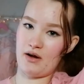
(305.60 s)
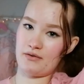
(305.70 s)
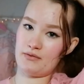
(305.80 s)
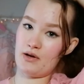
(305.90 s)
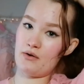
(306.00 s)
I
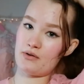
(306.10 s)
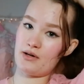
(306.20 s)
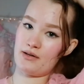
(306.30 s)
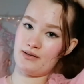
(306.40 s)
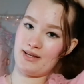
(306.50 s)
have now
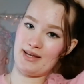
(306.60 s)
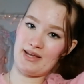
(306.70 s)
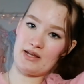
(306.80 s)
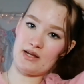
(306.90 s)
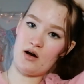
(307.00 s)
gotten
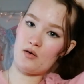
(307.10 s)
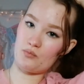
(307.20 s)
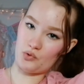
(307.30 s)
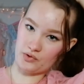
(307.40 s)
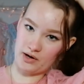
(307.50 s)
a arm
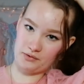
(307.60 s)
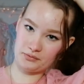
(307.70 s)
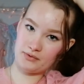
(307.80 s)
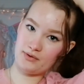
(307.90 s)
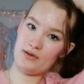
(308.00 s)
workout
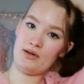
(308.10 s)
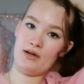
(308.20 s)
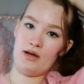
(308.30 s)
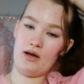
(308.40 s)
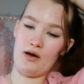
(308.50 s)

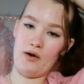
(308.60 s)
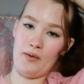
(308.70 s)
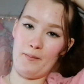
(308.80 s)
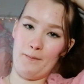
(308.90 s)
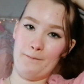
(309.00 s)

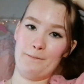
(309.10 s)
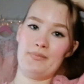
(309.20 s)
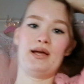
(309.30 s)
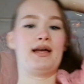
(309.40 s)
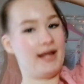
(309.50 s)

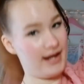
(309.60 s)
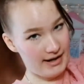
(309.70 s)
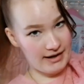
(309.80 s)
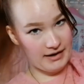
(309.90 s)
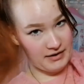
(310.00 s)

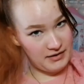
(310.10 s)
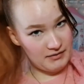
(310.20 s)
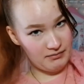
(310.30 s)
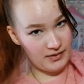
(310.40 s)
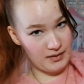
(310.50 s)
and
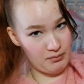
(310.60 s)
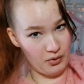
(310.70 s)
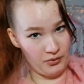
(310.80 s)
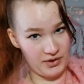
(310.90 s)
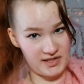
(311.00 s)
the
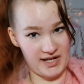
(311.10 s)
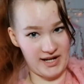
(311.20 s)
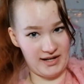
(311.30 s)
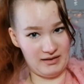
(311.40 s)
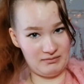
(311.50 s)

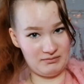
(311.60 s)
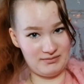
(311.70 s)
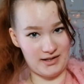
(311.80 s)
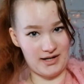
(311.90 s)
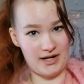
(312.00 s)
ponytail
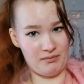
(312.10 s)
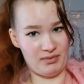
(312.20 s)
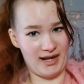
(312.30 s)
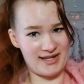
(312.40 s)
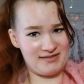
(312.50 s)
in
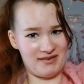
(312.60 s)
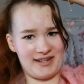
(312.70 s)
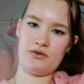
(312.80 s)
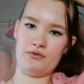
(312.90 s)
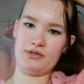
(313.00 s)
place.
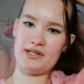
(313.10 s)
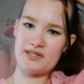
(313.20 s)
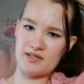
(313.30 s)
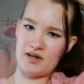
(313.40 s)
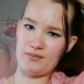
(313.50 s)
So
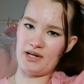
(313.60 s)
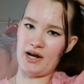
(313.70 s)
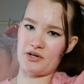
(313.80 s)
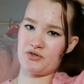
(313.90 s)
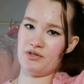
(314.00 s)
this time it
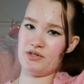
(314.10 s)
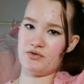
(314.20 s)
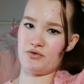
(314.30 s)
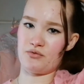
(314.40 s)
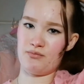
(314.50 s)
actually
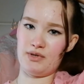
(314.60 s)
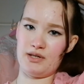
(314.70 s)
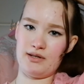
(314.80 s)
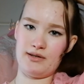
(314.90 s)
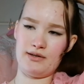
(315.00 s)
took
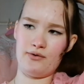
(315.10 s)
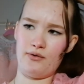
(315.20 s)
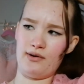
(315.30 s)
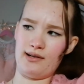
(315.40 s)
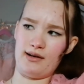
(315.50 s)
me
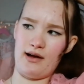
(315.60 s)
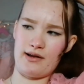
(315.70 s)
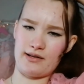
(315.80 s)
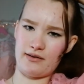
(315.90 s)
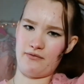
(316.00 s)
only
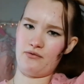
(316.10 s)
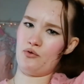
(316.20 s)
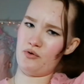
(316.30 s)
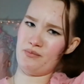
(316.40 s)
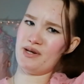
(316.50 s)
like
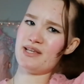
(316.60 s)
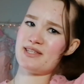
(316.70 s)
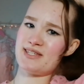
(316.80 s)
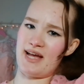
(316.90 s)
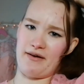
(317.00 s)
4
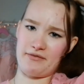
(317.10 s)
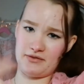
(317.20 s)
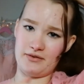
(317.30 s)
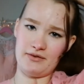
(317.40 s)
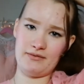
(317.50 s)
minutes
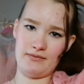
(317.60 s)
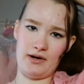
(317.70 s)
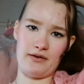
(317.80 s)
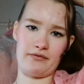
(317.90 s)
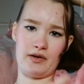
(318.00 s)
after
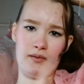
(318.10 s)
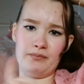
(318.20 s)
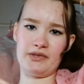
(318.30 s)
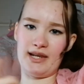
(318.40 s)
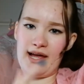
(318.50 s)
I
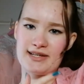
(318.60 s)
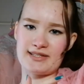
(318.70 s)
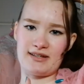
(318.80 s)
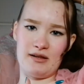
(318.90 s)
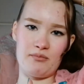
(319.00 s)
filmed the
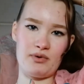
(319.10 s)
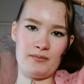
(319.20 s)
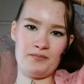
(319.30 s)
last clip.